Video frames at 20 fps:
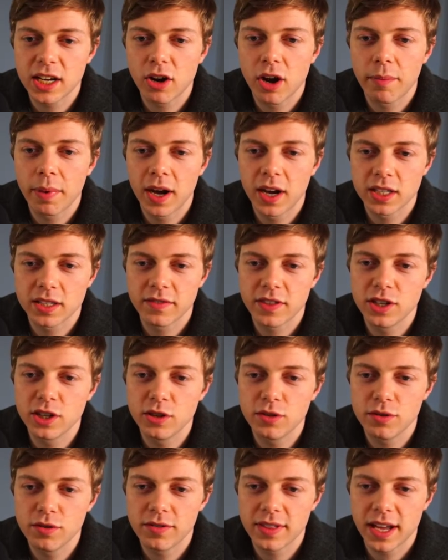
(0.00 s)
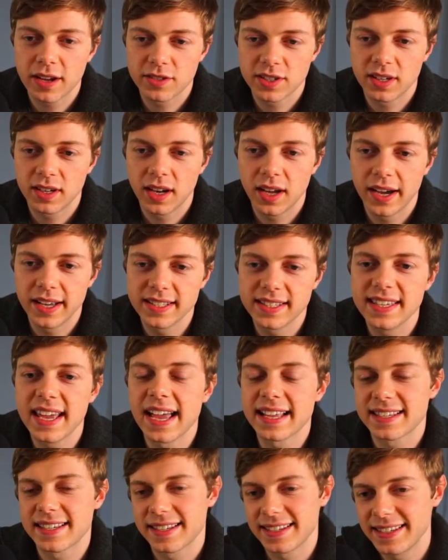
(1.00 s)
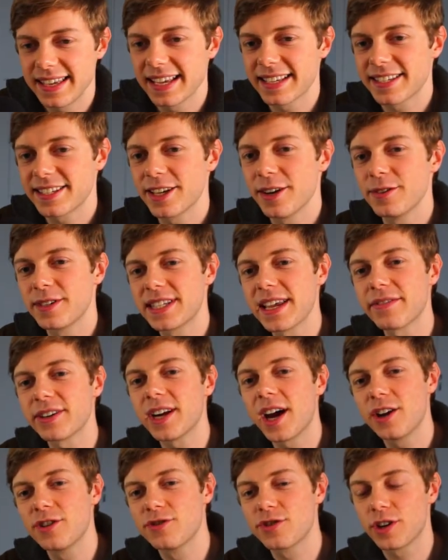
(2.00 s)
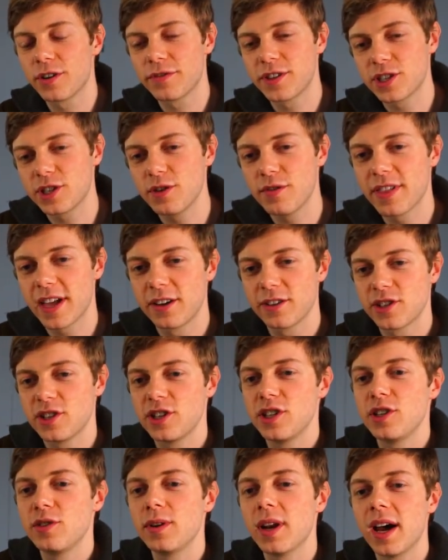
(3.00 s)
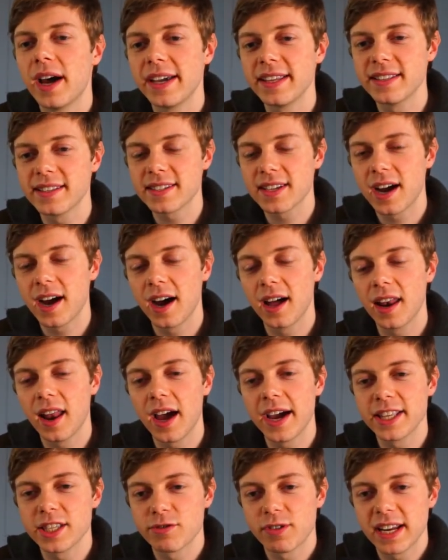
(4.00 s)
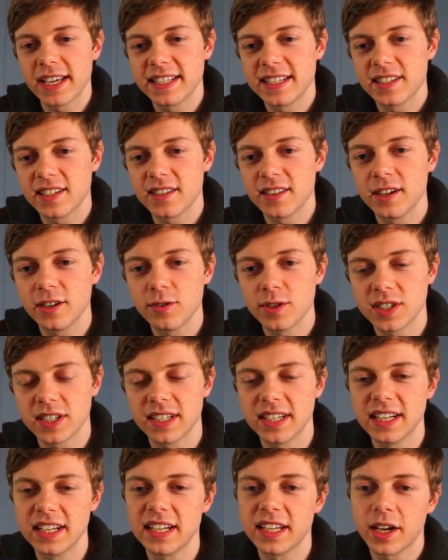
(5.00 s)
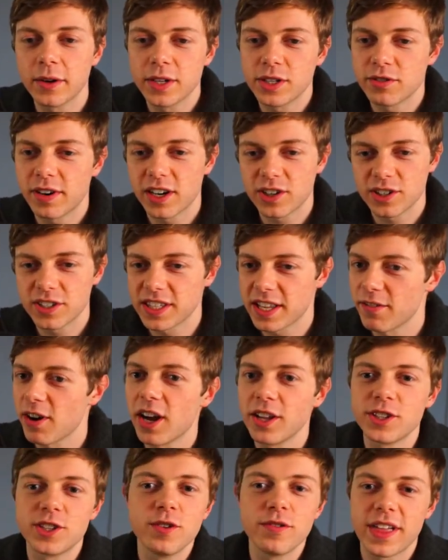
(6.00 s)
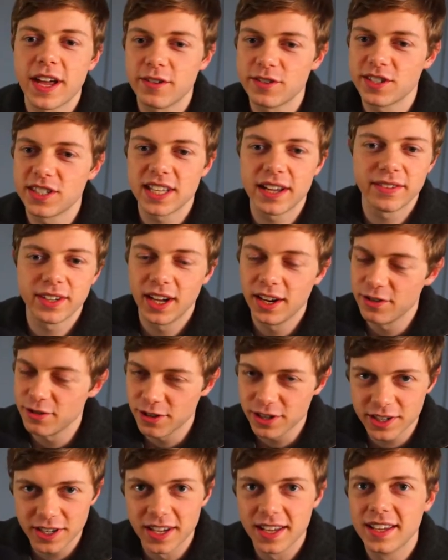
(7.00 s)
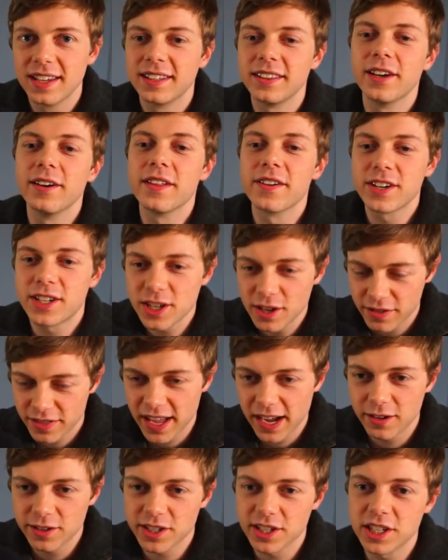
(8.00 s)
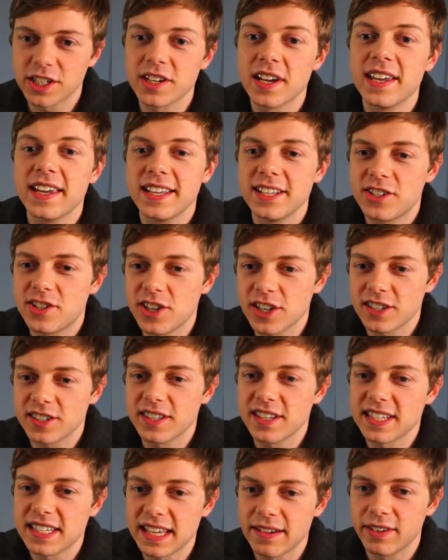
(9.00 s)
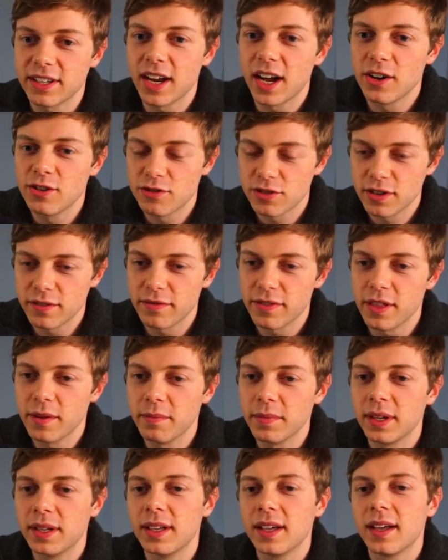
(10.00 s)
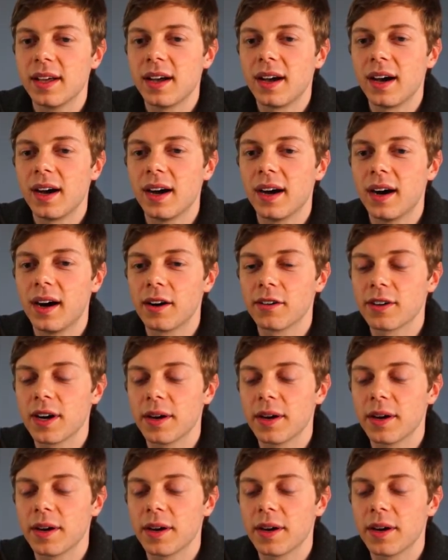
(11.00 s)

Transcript: a part of the new 2,000 lines? Yes. So 700 of the 2,000 new lines are lines related to the Lucien and Inigo interactions. There aren't 2,700. No, there are 2,000. It's just that 700 of them are